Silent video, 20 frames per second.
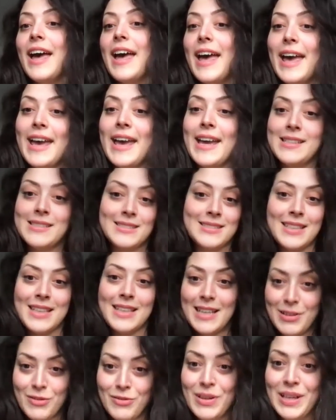and
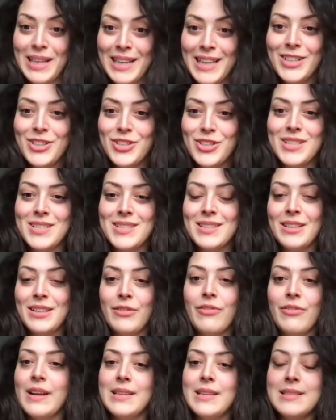religious
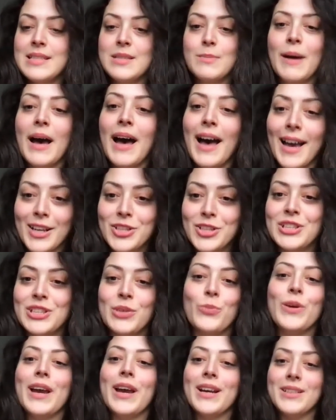differences, but
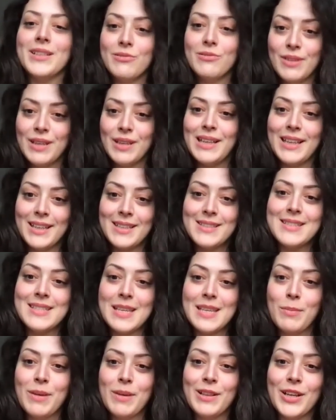actually we are really
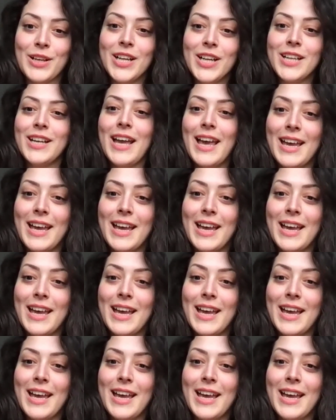similar,